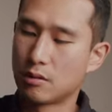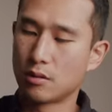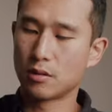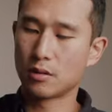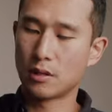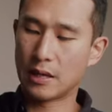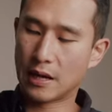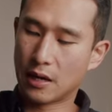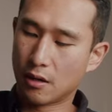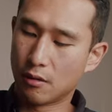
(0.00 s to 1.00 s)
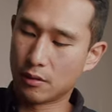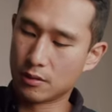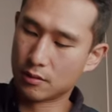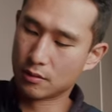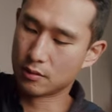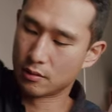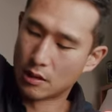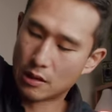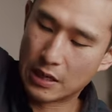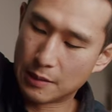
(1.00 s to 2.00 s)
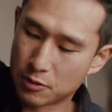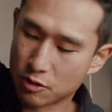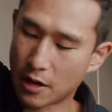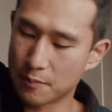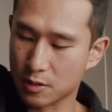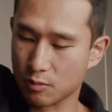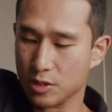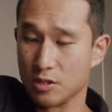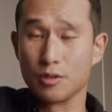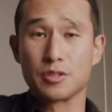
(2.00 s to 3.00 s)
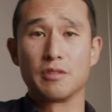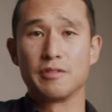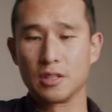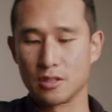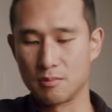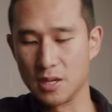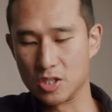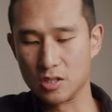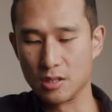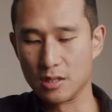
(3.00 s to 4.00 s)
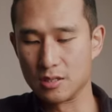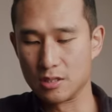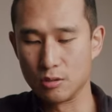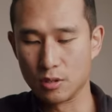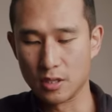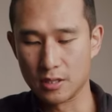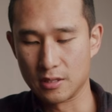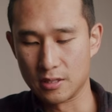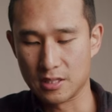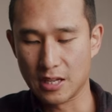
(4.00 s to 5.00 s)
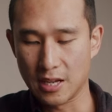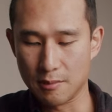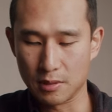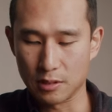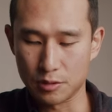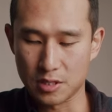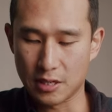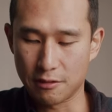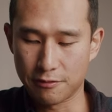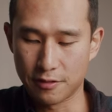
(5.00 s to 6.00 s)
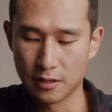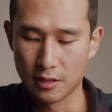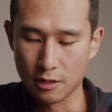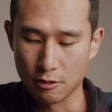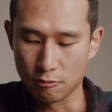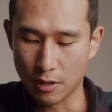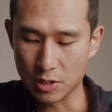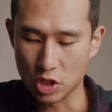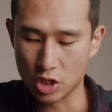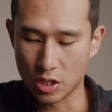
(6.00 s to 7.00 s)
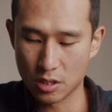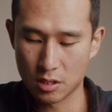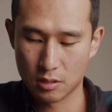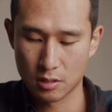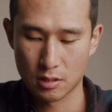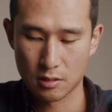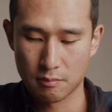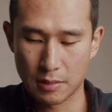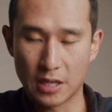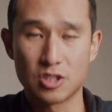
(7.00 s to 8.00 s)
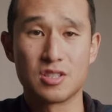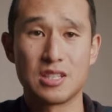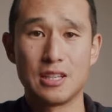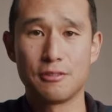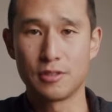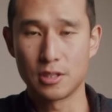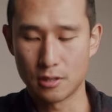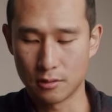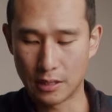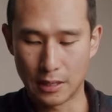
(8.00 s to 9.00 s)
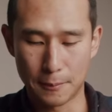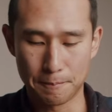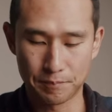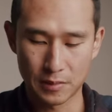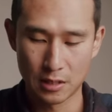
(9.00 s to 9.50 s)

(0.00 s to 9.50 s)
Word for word: on our hip straps, which I also forgot to mention that has still got the same little stuff, rubbish pouches here for your, um,